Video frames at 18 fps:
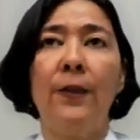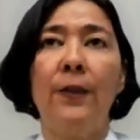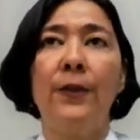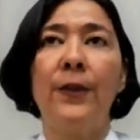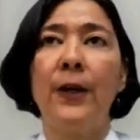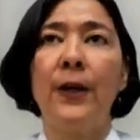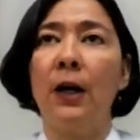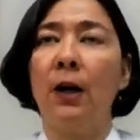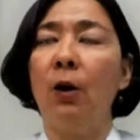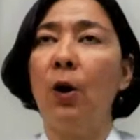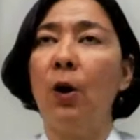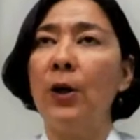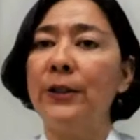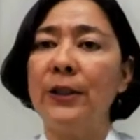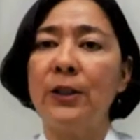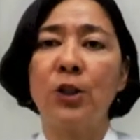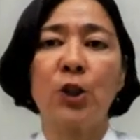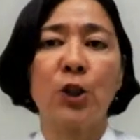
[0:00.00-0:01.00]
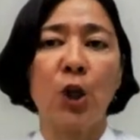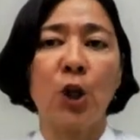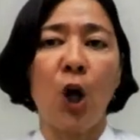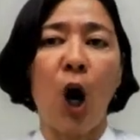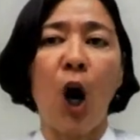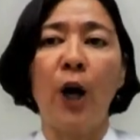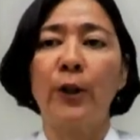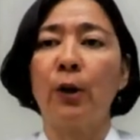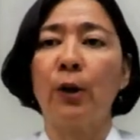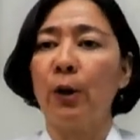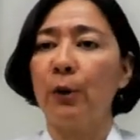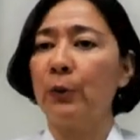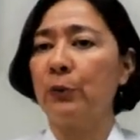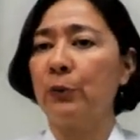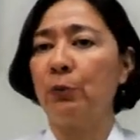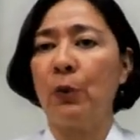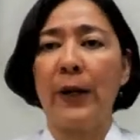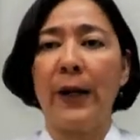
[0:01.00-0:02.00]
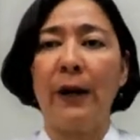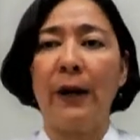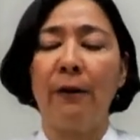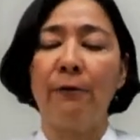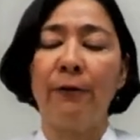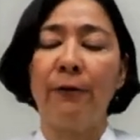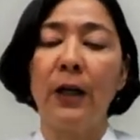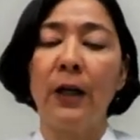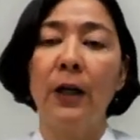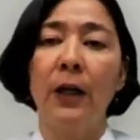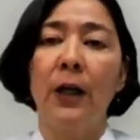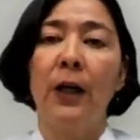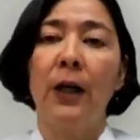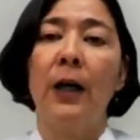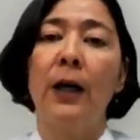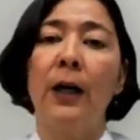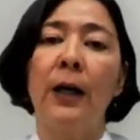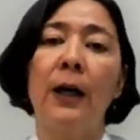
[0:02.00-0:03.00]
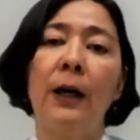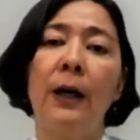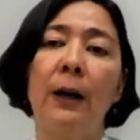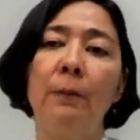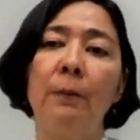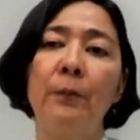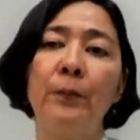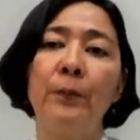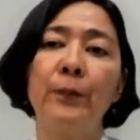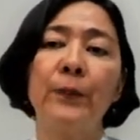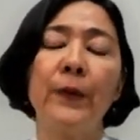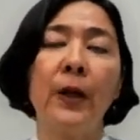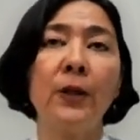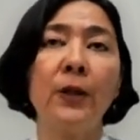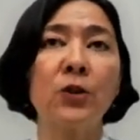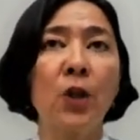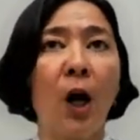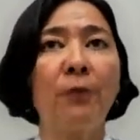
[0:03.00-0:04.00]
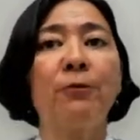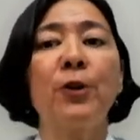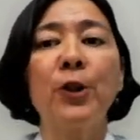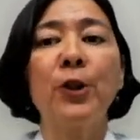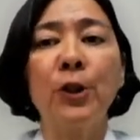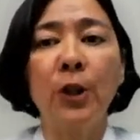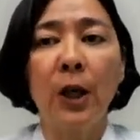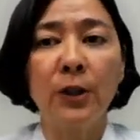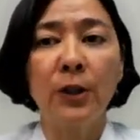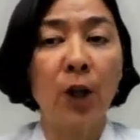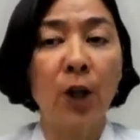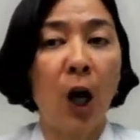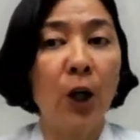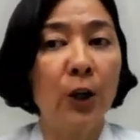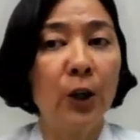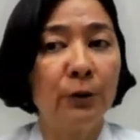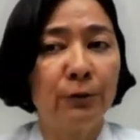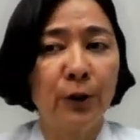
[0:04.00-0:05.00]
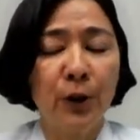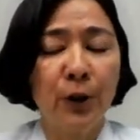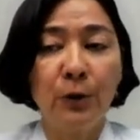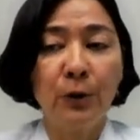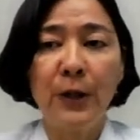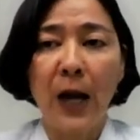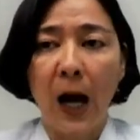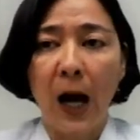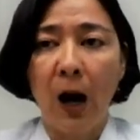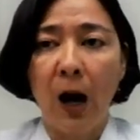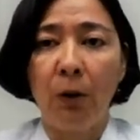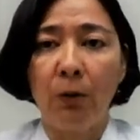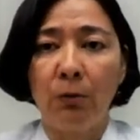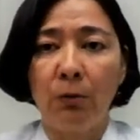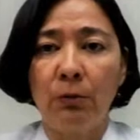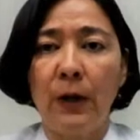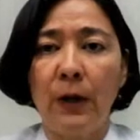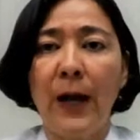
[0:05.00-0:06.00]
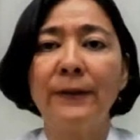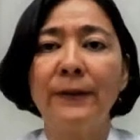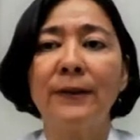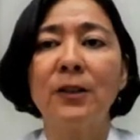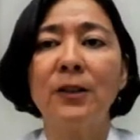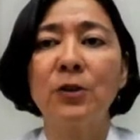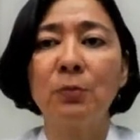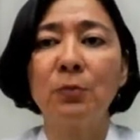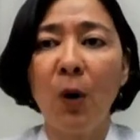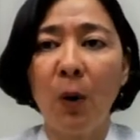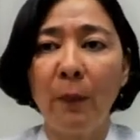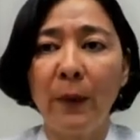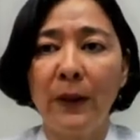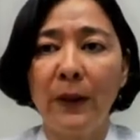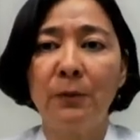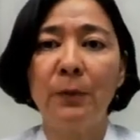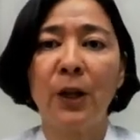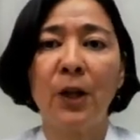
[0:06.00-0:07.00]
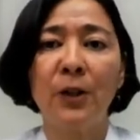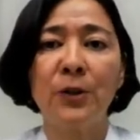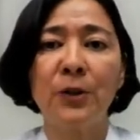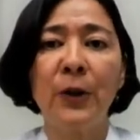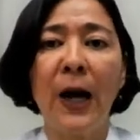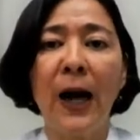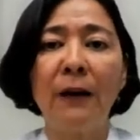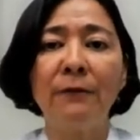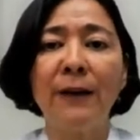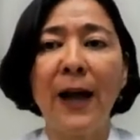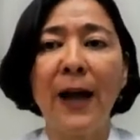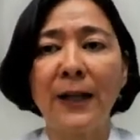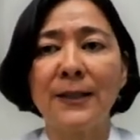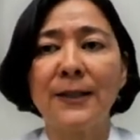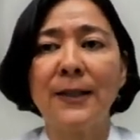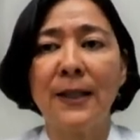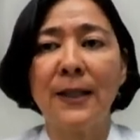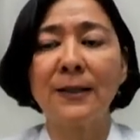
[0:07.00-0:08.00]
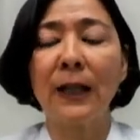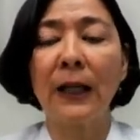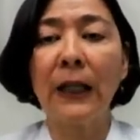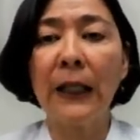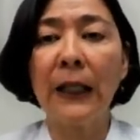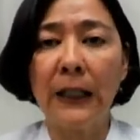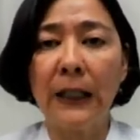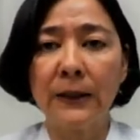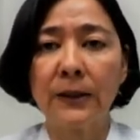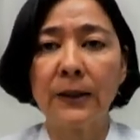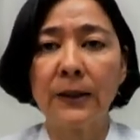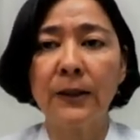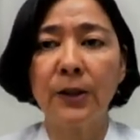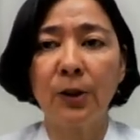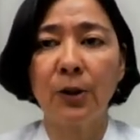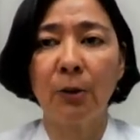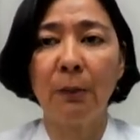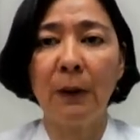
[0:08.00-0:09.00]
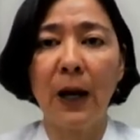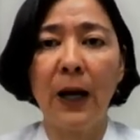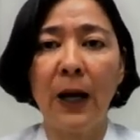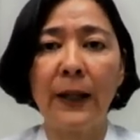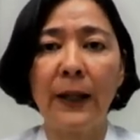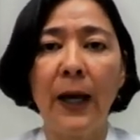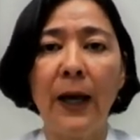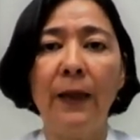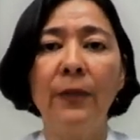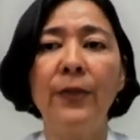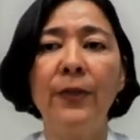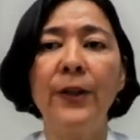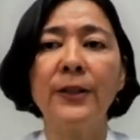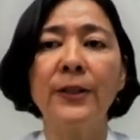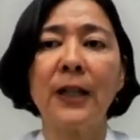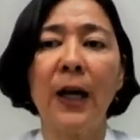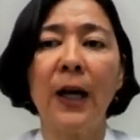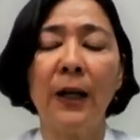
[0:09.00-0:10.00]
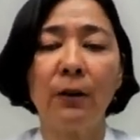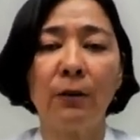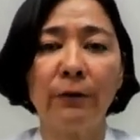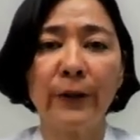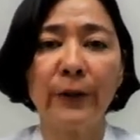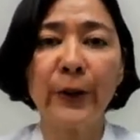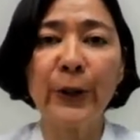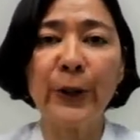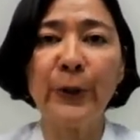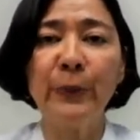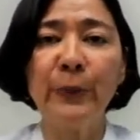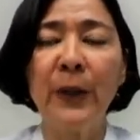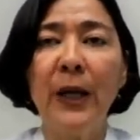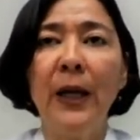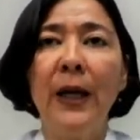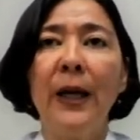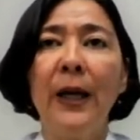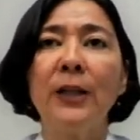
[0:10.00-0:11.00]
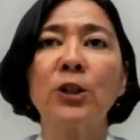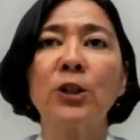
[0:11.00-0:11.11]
or this shot or whatever, it's not good for you now at this moment because you have excess heat in your body, and this kind of herb is